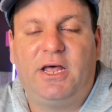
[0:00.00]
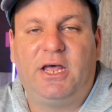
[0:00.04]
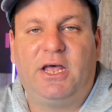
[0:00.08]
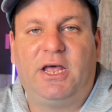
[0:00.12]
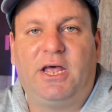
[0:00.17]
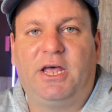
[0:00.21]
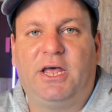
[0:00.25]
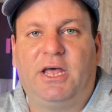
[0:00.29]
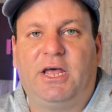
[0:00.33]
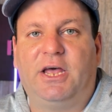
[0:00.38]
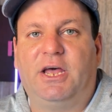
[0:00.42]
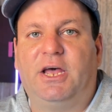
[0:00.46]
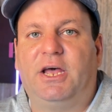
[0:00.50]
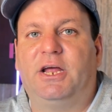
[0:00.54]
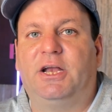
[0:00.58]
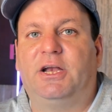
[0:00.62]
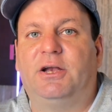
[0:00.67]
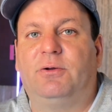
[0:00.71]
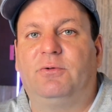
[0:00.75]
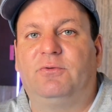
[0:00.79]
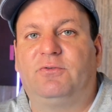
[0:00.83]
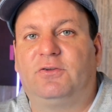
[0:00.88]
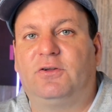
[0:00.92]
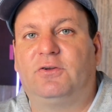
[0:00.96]

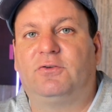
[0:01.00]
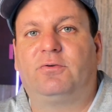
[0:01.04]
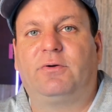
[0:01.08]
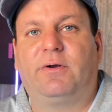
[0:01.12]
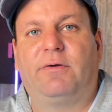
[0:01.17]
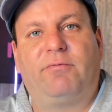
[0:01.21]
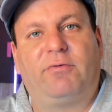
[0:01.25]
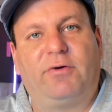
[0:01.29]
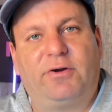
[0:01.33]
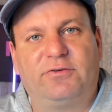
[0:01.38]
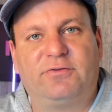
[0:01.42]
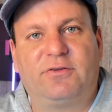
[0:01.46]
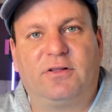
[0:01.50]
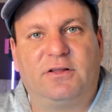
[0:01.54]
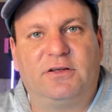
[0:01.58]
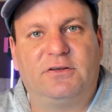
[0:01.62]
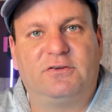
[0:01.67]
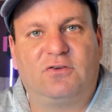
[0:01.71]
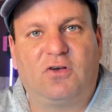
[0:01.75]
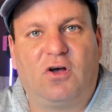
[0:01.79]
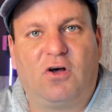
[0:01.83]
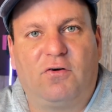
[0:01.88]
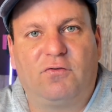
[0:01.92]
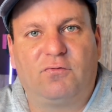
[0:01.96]
And since we've recently
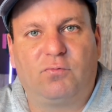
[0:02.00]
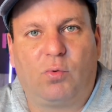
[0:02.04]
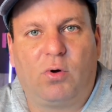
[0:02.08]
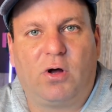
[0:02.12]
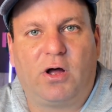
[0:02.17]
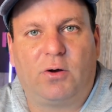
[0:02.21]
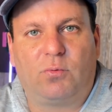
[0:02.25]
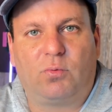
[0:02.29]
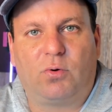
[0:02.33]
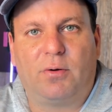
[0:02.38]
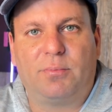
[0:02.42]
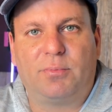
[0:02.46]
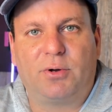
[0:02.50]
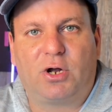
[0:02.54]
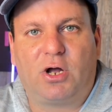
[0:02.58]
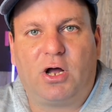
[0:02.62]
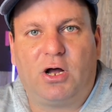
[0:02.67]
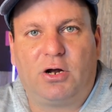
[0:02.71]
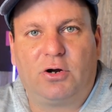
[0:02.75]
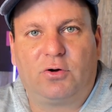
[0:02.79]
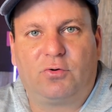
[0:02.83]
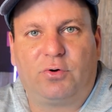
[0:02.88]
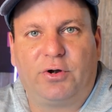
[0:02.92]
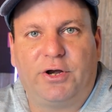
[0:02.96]
solved why Roman
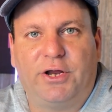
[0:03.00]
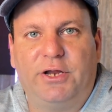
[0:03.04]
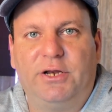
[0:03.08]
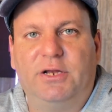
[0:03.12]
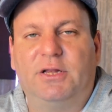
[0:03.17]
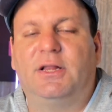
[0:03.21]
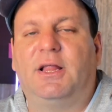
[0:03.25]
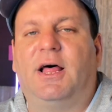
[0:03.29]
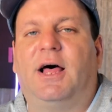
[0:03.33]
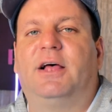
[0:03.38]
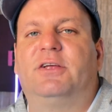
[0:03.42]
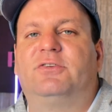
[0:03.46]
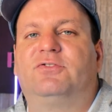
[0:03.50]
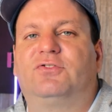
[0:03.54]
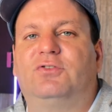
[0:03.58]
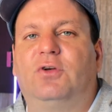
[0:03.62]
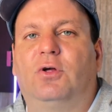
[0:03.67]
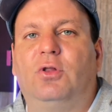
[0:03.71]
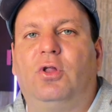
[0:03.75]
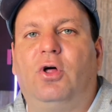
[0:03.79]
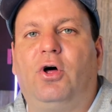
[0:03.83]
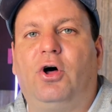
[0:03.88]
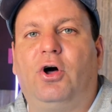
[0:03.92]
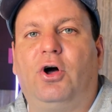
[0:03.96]
concrete lasts so
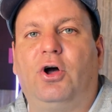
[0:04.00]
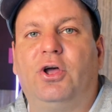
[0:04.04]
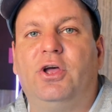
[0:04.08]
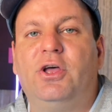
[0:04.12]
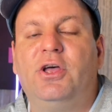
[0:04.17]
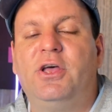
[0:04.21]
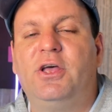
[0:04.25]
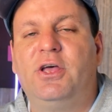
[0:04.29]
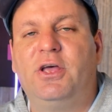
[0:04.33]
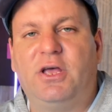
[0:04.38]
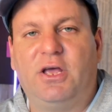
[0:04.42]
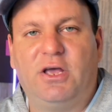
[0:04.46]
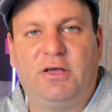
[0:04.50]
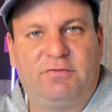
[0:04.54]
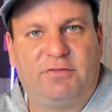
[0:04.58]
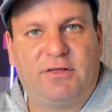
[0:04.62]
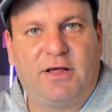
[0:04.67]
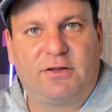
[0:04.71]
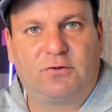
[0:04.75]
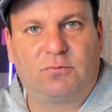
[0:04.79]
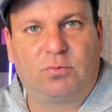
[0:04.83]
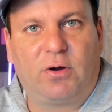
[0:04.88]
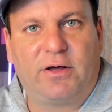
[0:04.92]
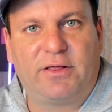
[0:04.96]
long, if
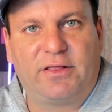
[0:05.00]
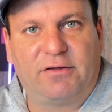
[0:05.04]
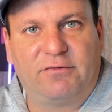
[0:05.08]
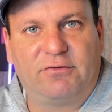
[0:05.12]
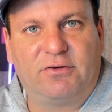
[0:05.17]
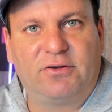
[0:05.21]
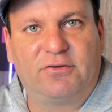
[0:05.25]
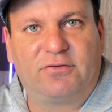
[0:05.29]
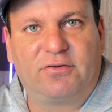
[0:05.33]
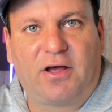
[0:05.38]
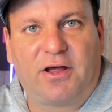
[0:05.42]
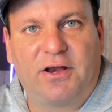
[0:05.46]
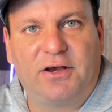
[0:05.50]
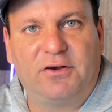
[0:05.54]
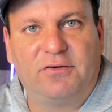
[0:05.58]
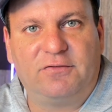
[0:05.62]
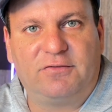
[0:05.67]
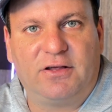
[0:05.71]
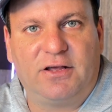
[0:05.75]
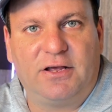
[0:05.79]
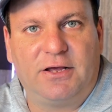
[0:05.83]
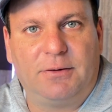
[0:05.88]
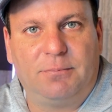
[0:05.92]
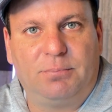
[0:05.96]
that's why they've decided
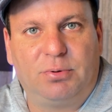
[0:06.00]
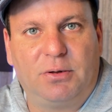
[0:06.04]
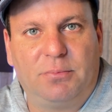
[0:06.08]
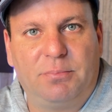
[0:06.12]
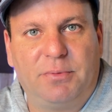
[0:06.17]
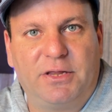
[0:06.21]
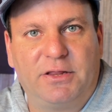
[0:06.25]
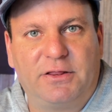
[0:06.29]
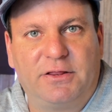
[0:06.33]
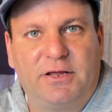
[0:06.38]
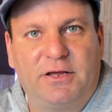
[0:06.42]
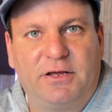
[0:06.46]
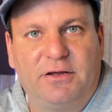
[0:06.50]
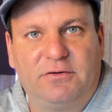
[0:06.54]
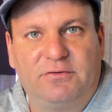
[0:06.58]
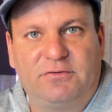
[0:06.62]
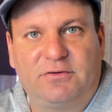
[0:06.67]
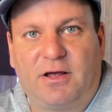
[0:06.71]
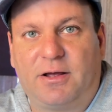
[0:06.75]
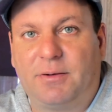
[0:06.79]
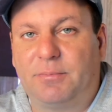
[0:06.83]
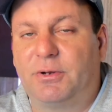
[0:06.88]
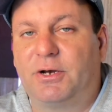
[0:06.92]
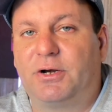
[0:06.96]
to implement this,
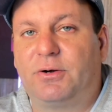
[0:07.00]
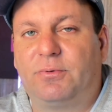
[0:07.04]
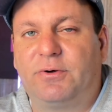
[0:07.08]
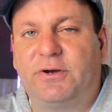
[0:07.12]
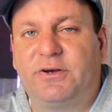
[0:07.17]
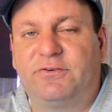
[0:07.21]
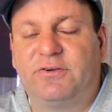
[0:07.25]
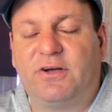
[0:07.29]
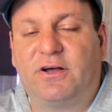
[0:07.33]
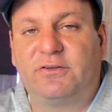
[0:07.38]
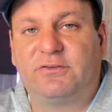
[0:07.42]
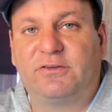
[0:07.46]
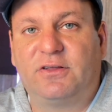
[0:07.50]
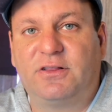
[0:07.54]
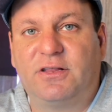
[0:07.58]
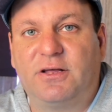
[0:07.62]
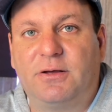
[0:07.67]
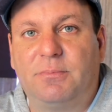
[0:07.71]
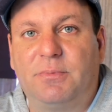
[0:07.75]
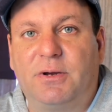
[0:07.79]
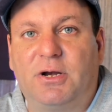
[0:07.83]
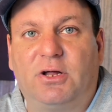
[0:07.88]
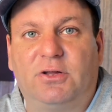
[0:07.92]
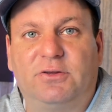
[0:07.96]
I'm going to reach out to
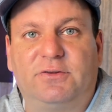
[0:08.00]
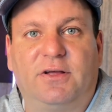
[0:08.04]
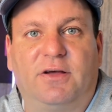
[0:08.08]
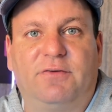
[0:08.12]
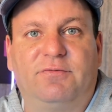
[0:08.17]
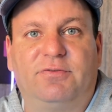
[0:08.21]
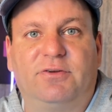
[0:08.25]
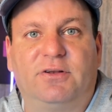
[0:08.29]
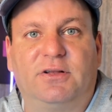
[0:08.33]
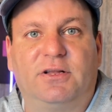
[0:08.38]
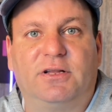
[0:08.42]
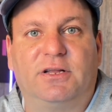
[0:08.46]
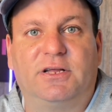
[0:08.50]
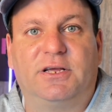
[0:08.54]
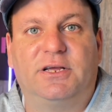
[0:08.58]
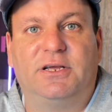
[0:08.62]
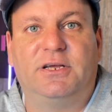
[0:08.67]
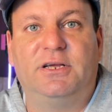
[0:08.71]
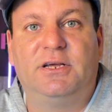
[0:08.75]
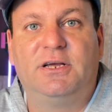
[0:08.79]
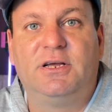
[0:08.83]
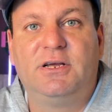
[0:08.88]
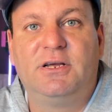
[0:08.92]
them, and I'll definitely